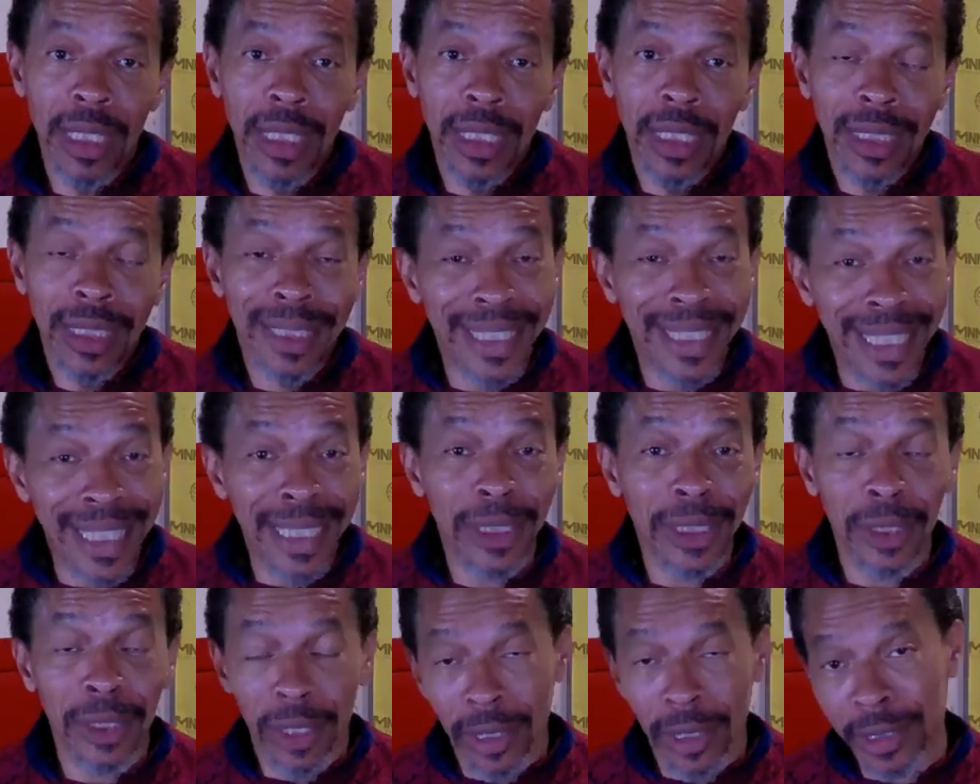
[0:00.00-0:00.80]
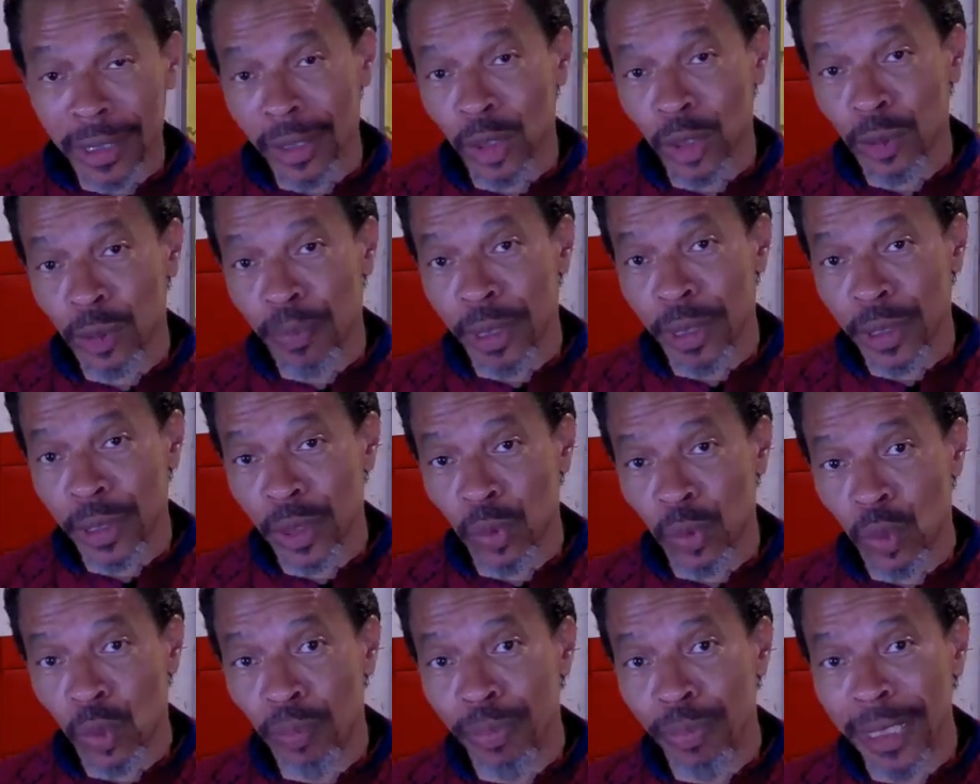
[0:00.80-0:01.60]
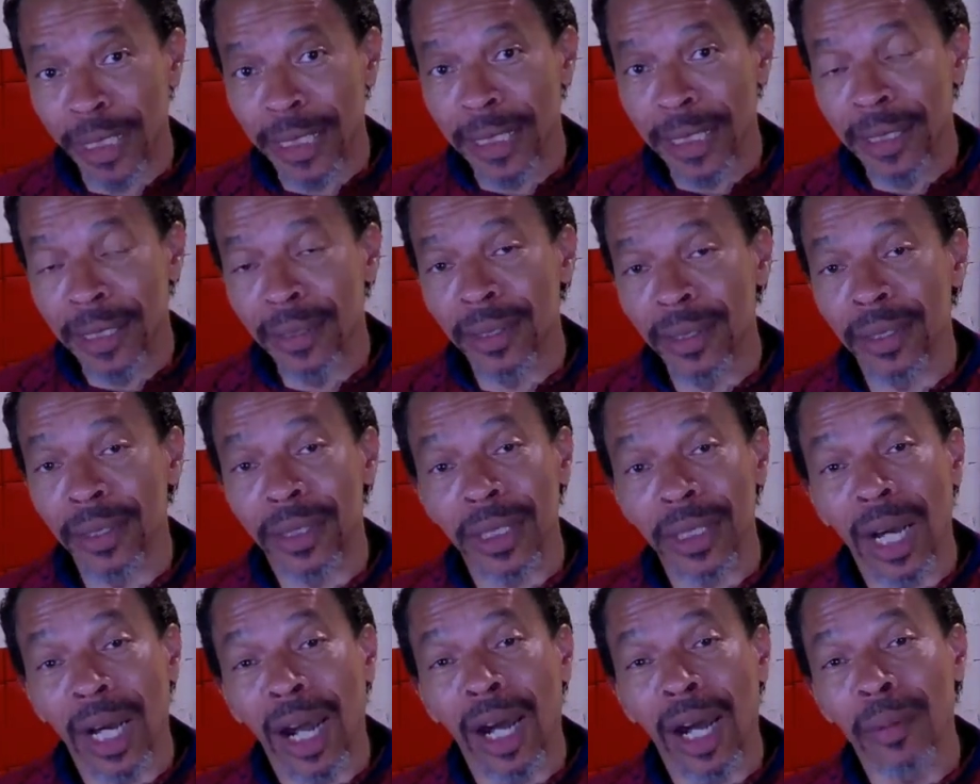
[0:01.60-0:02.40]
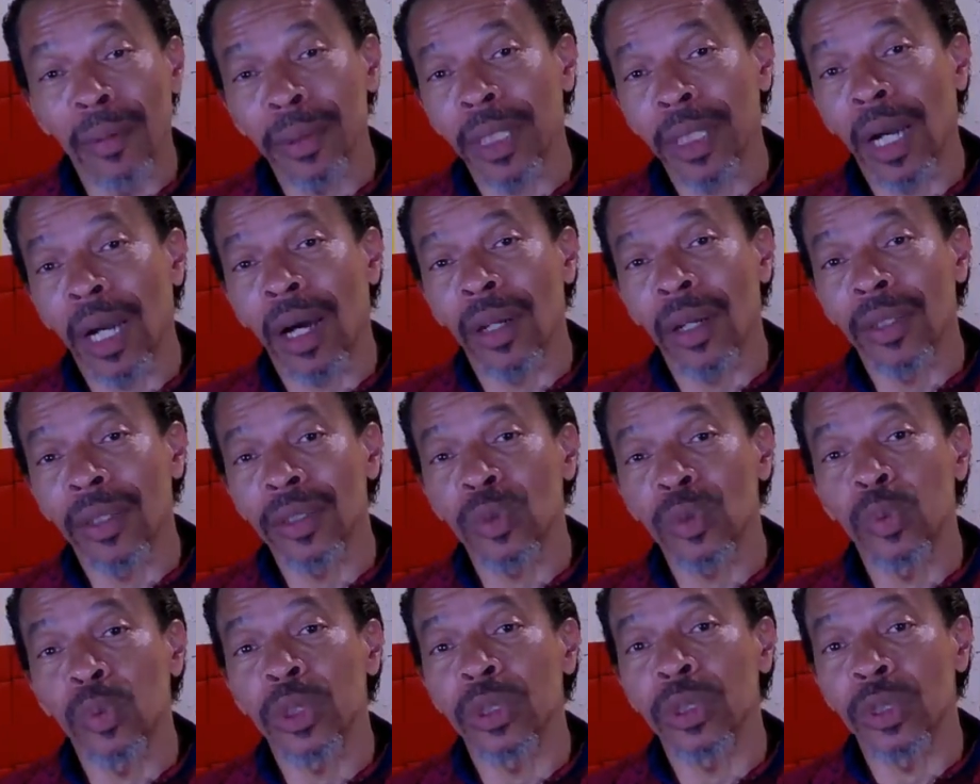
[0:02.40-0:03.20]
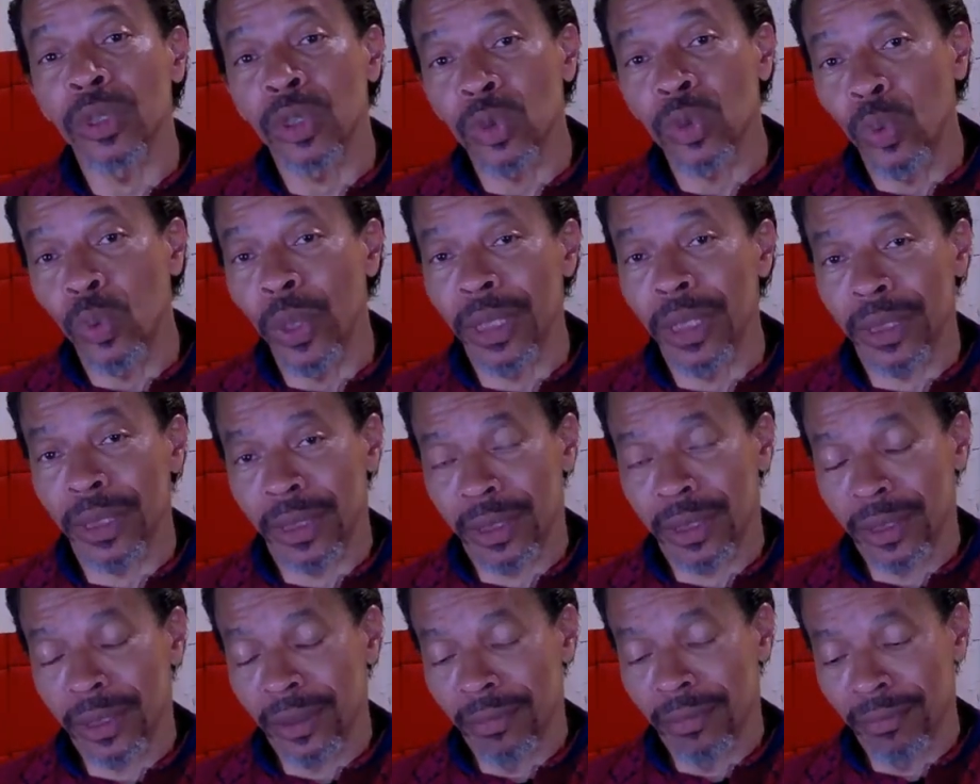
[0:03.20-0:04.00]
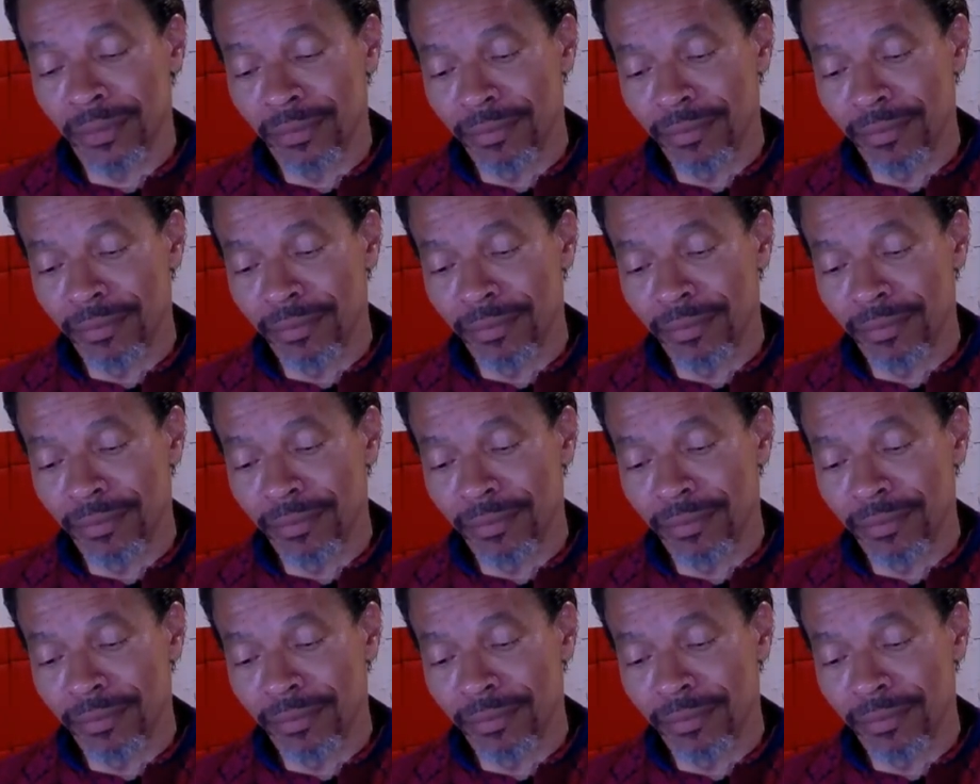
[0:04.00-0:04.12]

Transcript: Today's cocktail special will be the Tom Collins with the twist.